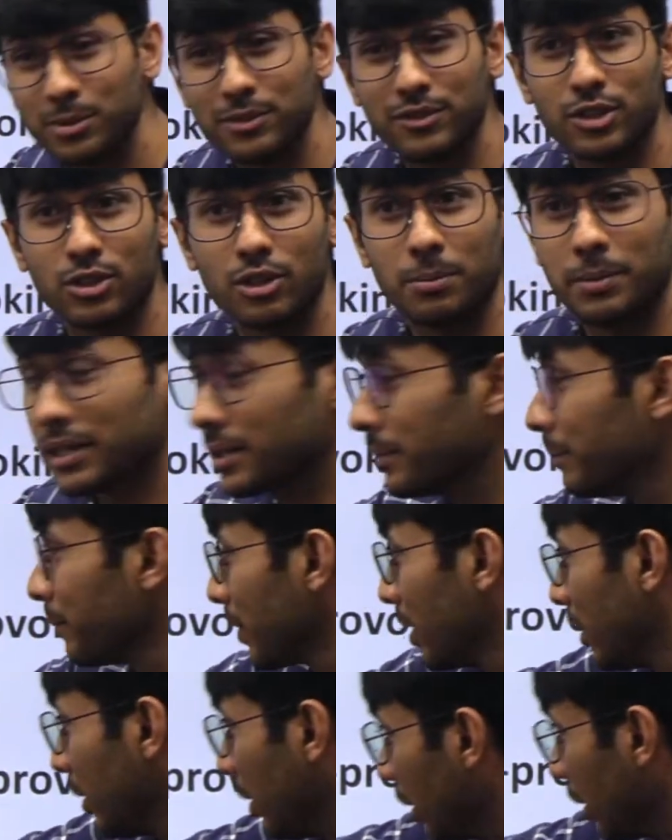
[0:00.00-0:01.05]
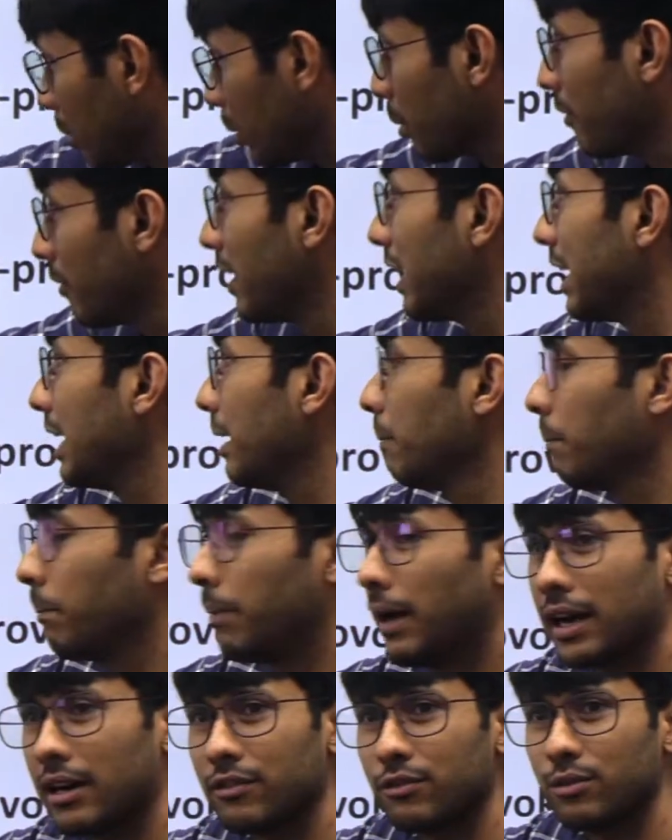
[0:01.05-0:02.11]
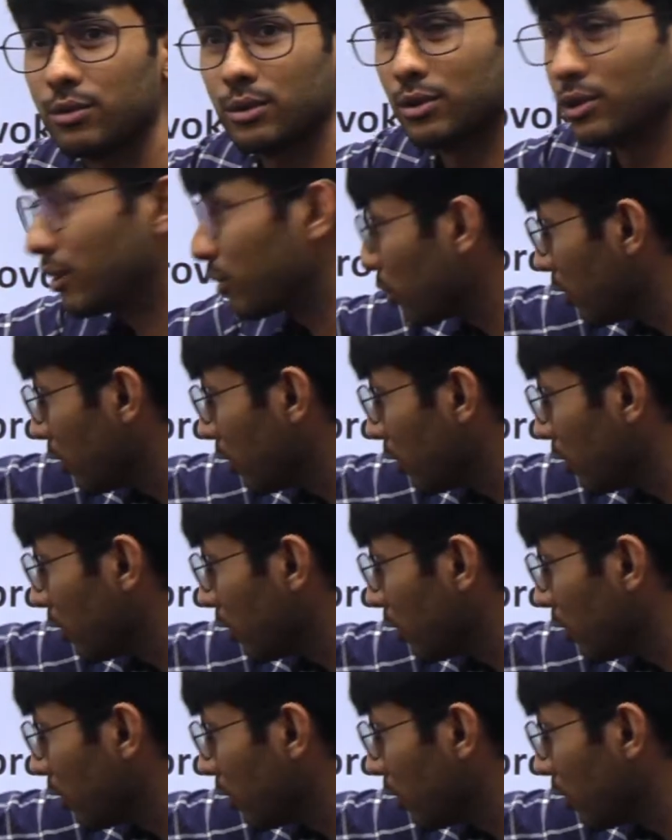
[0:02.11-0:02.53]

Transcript: of the topic. You have to be very impactful. You have